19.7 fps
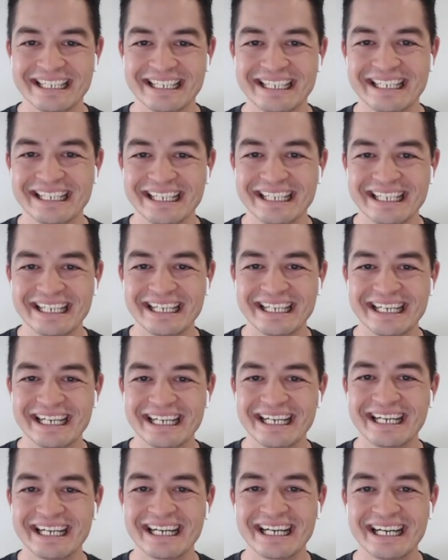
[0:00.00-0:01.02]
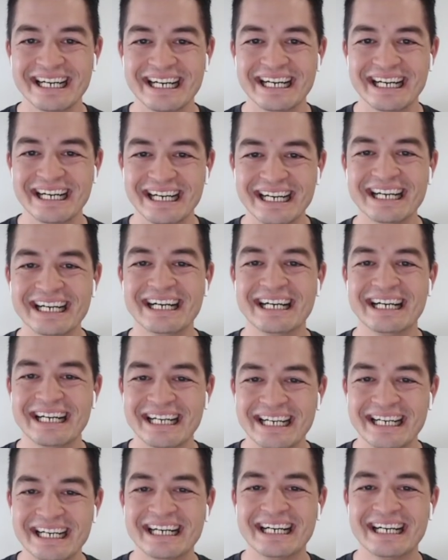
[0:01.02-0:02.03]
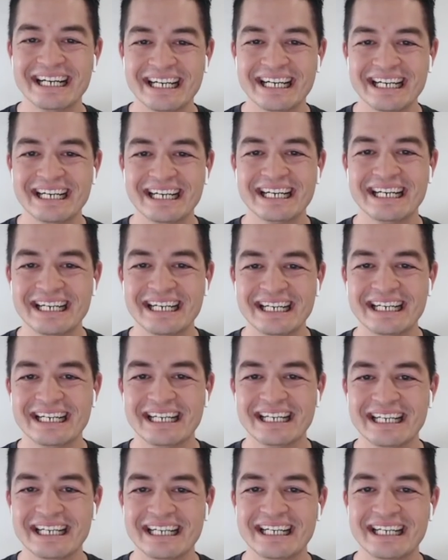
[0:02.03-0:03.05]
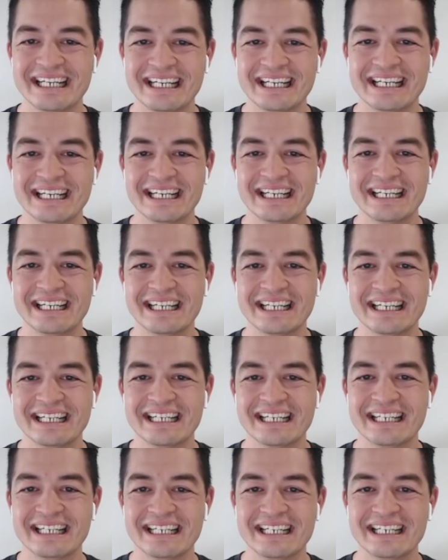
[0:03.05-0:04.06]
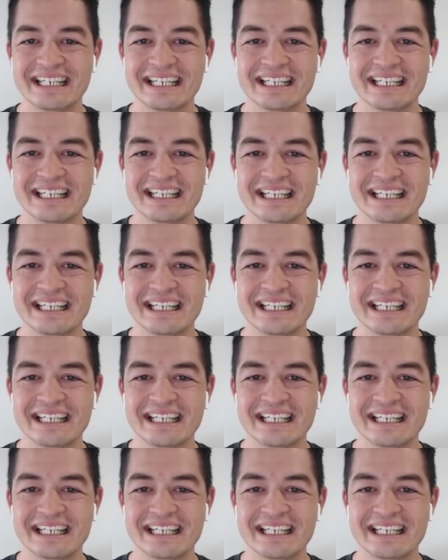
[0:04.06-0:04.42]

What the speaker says: This person isn't speaking.